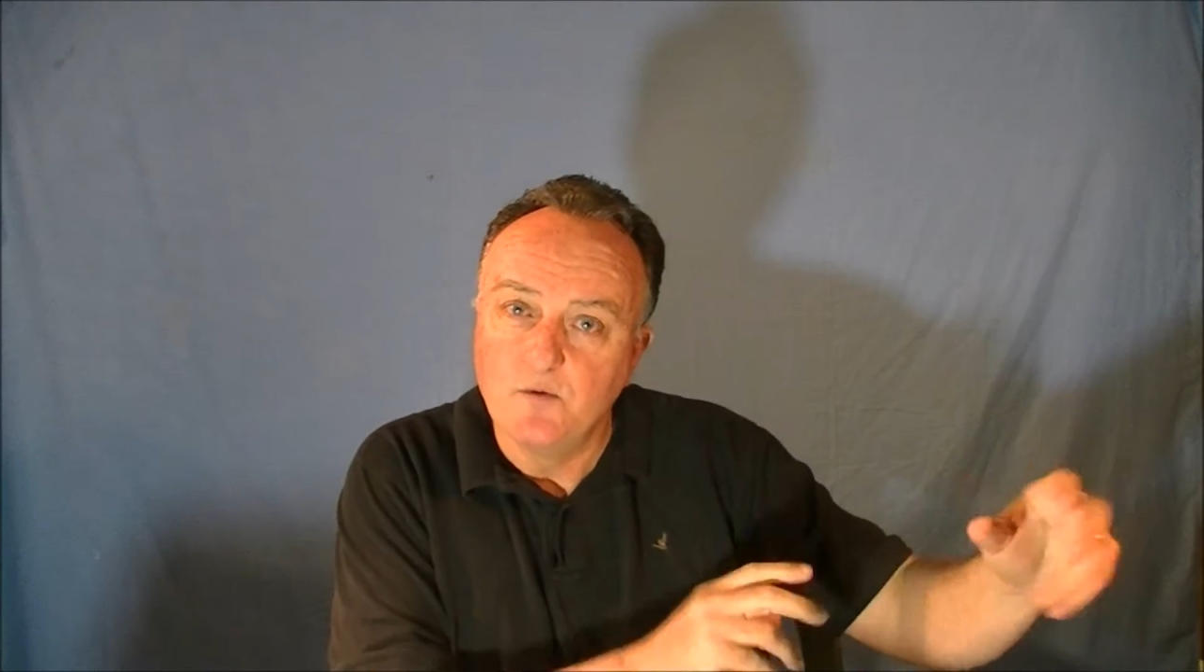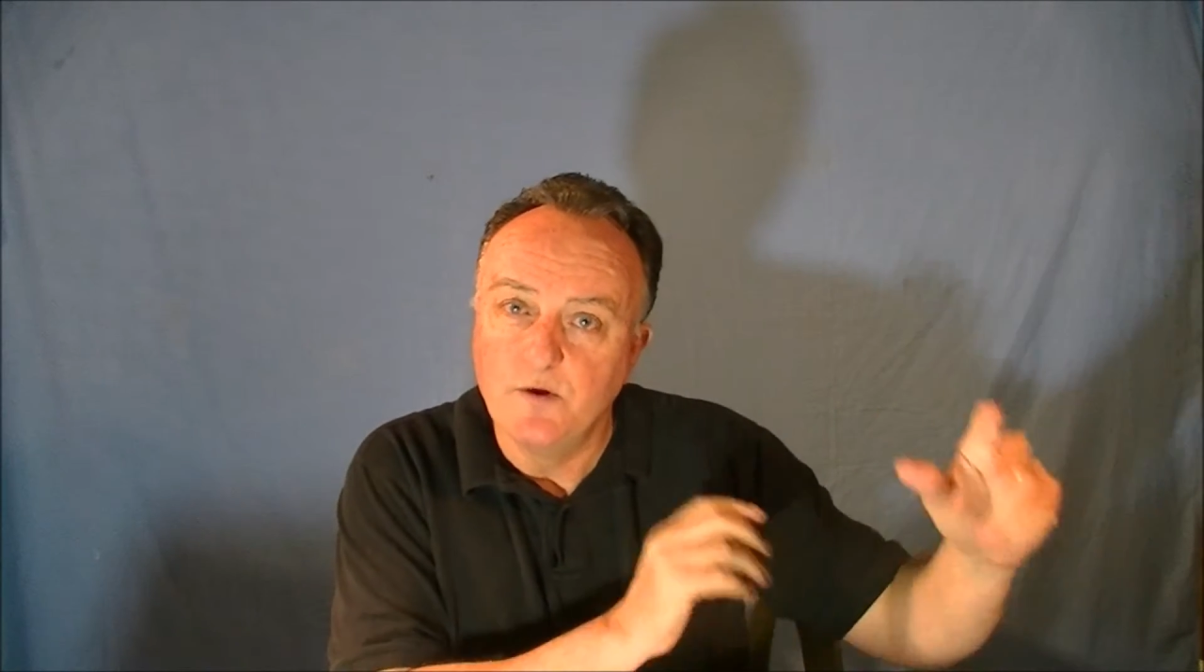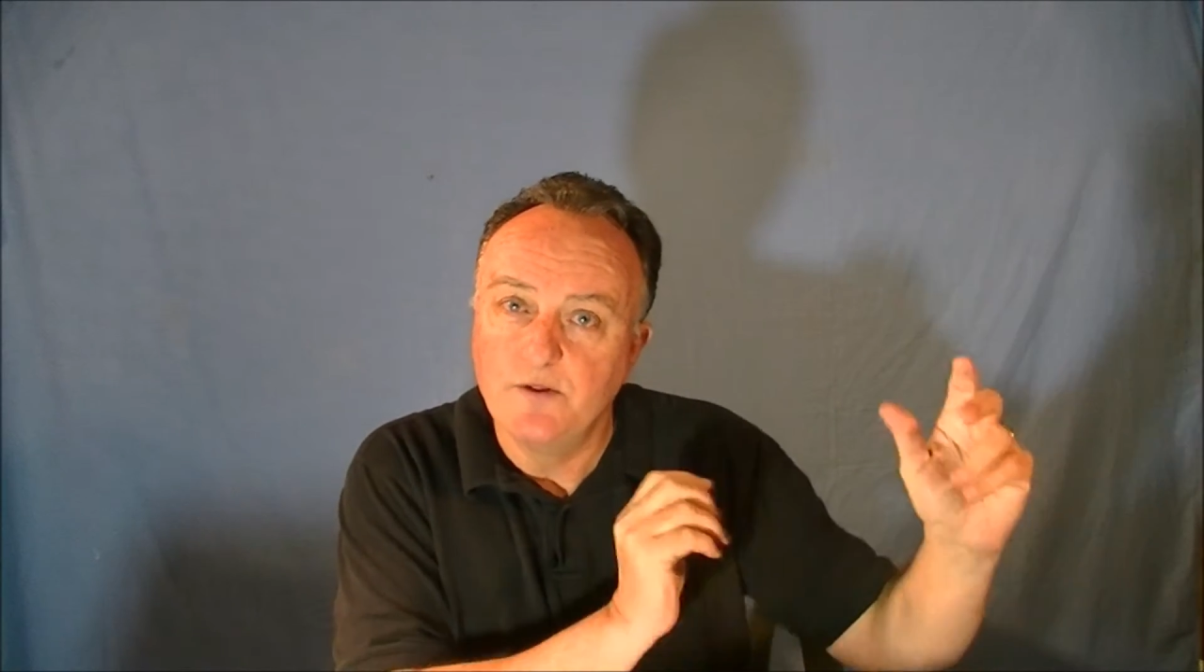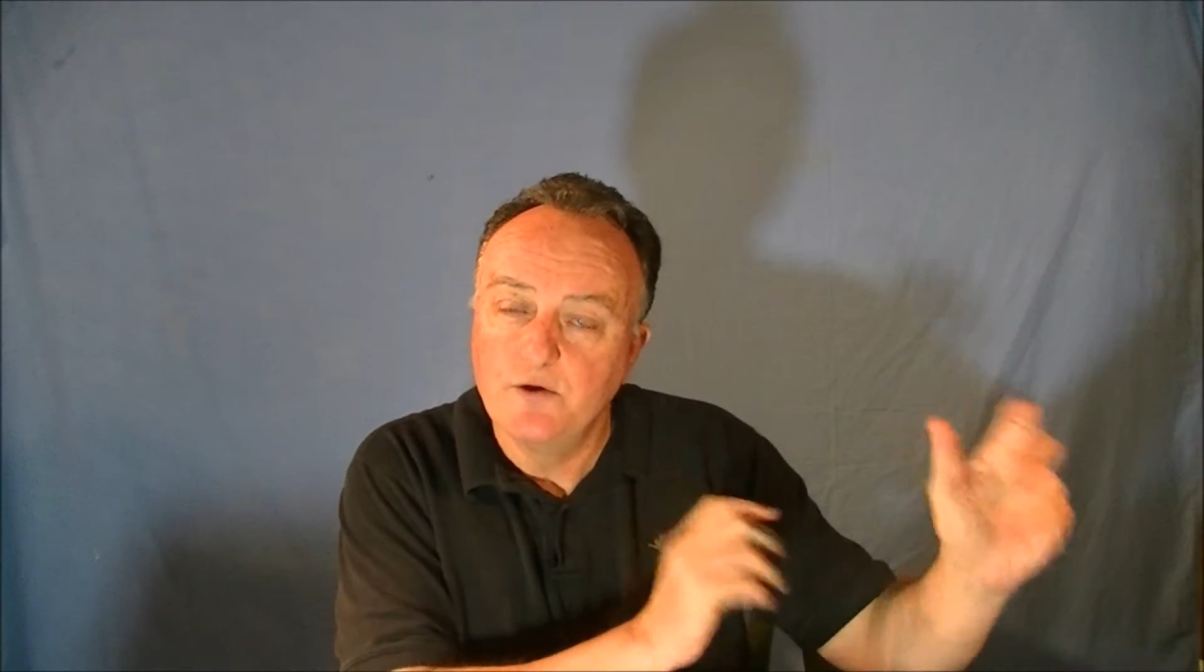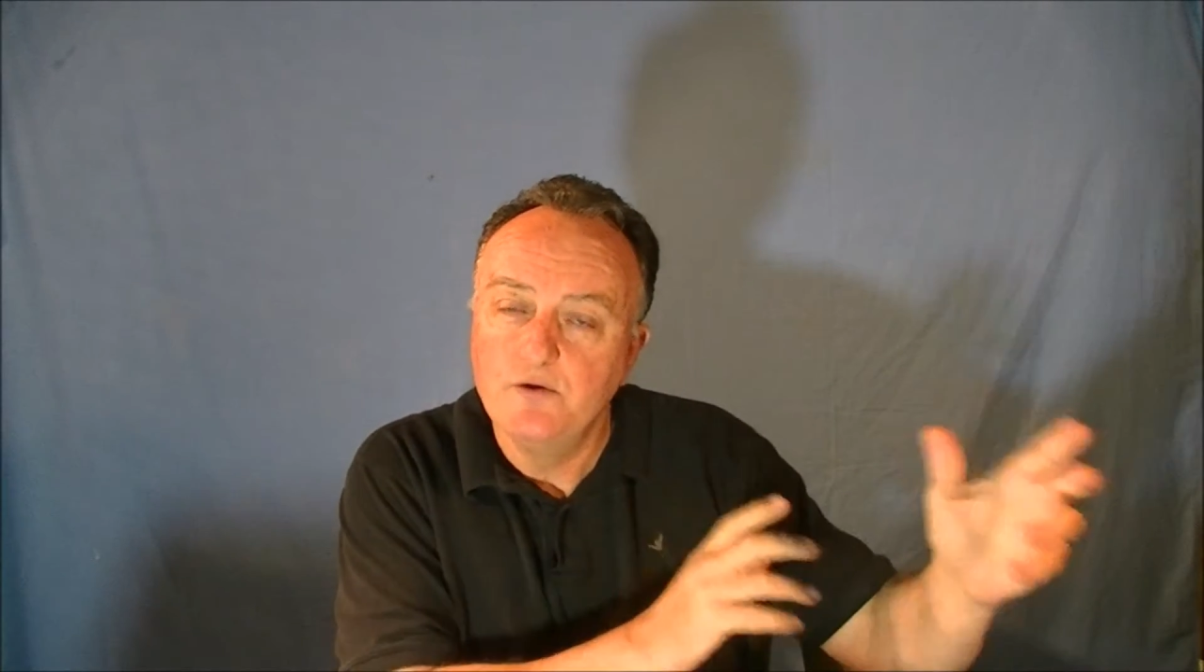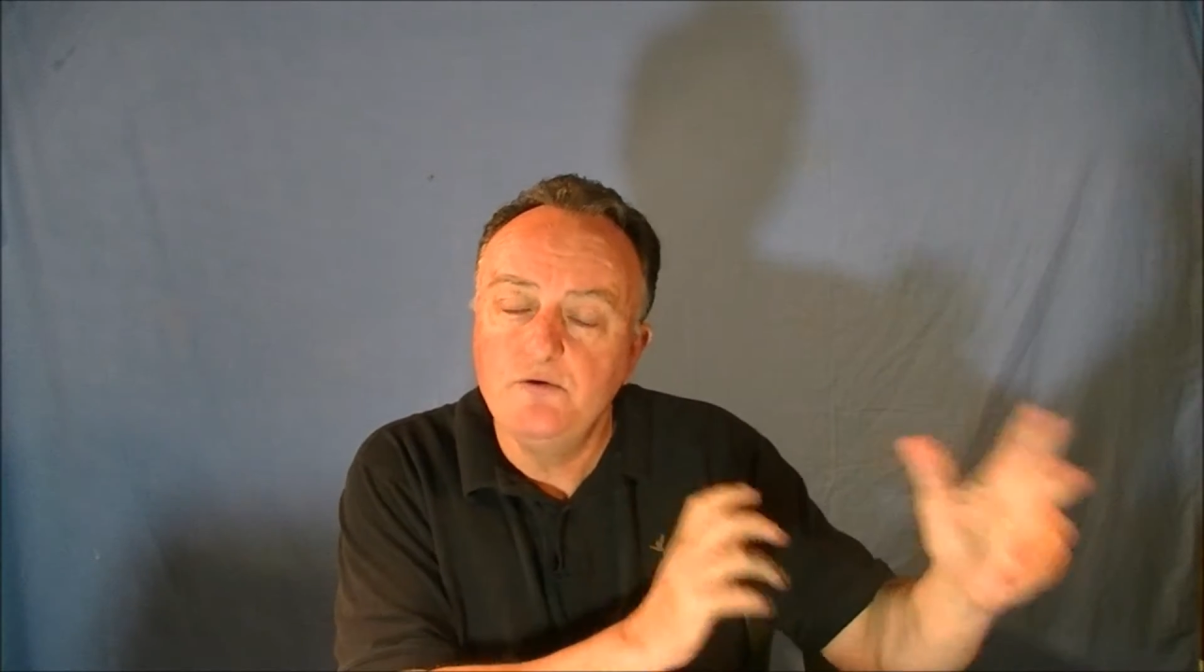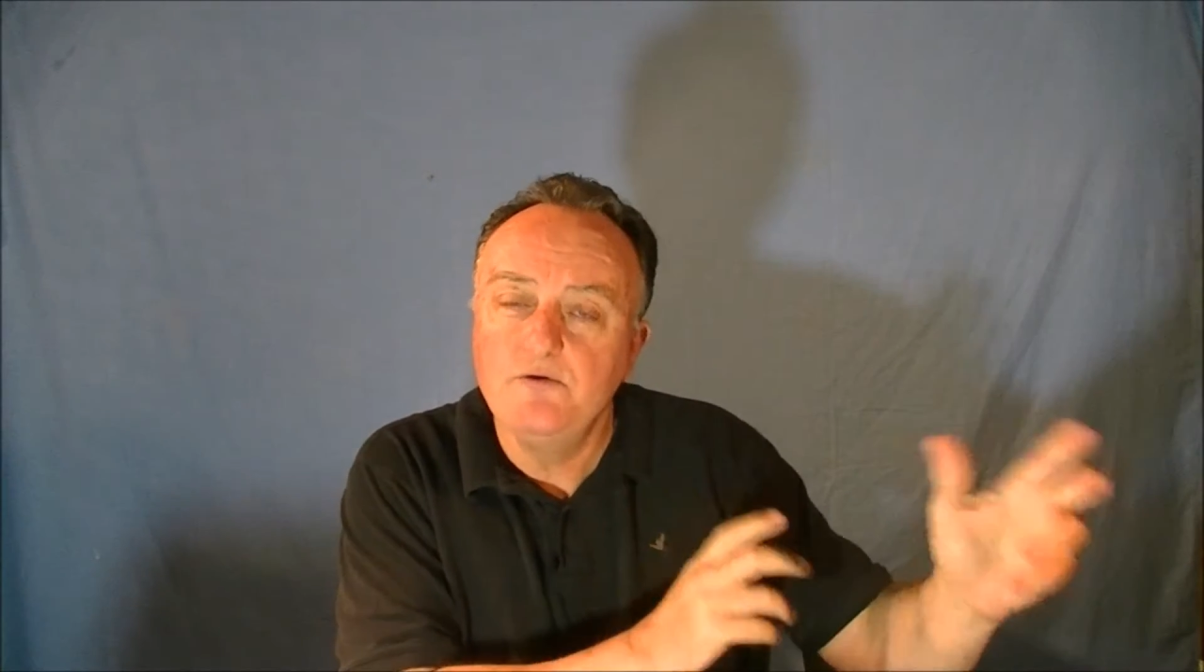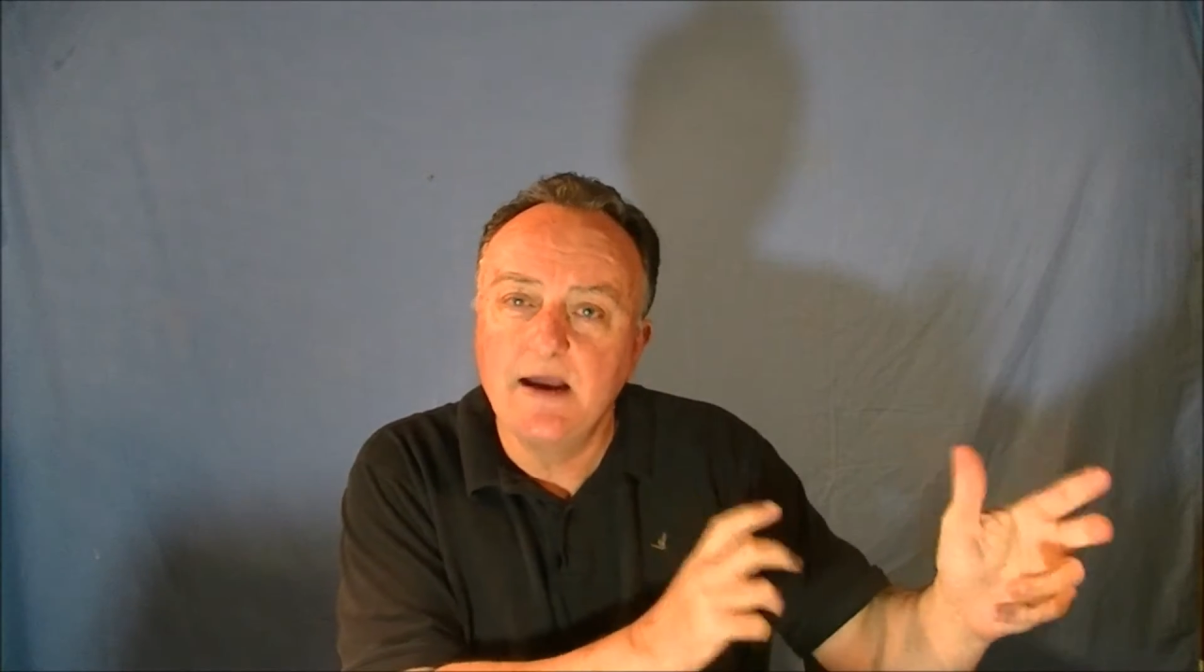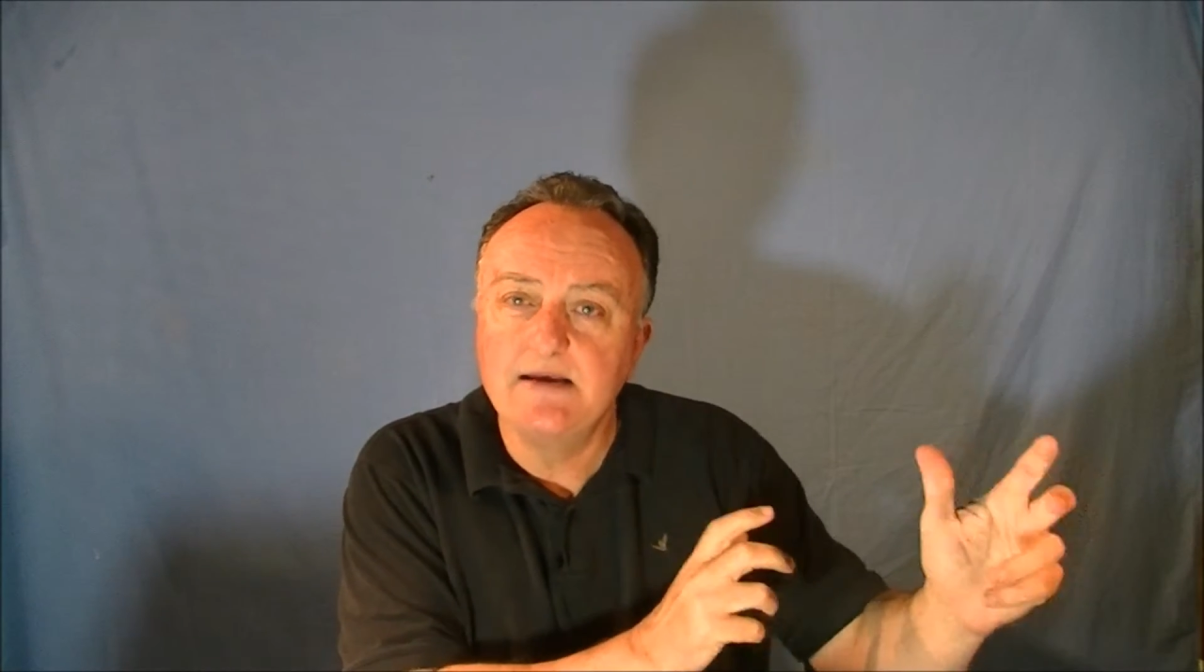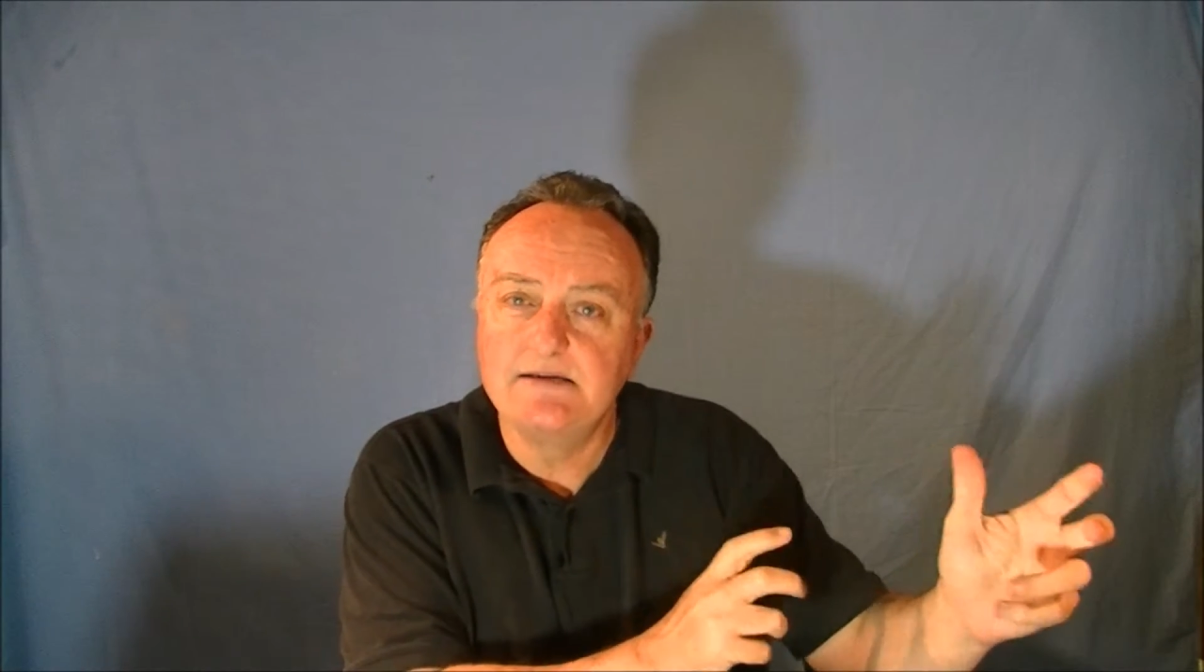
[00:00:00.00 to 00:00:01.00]
with who
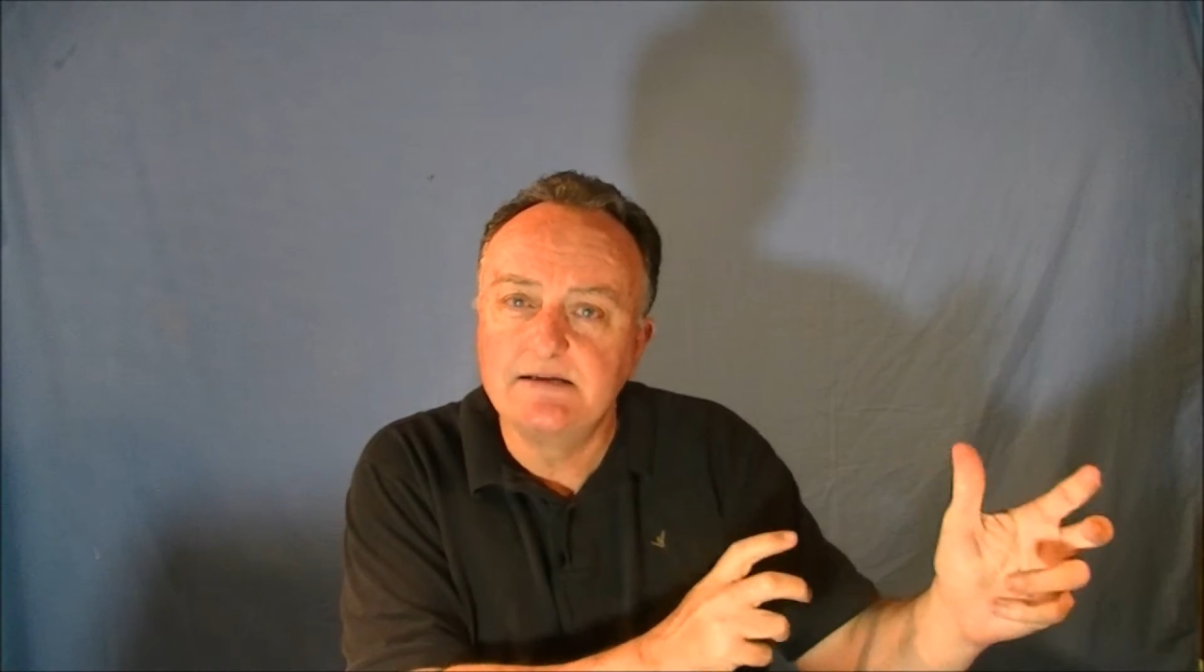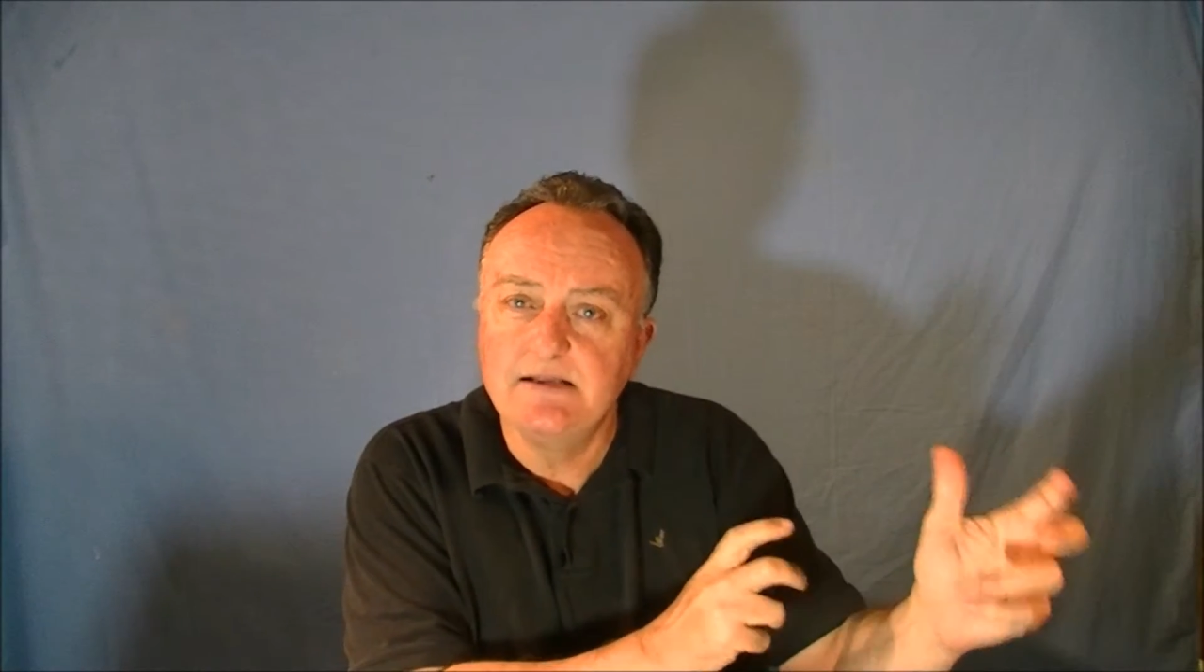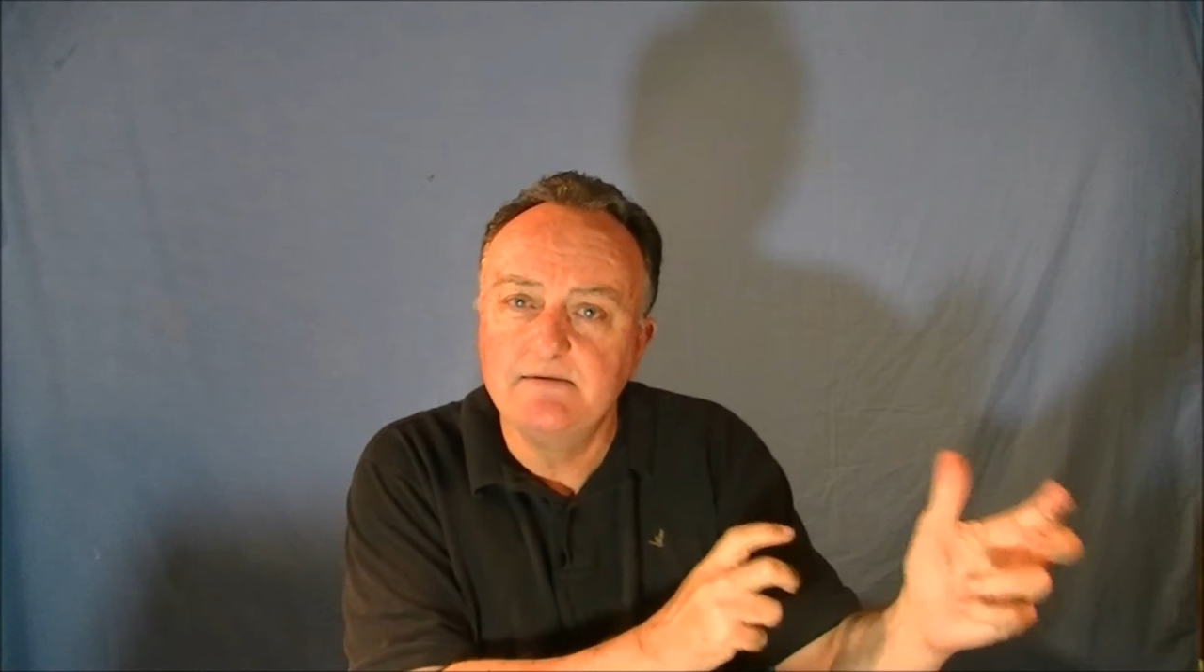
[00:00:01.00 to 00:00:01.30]
they see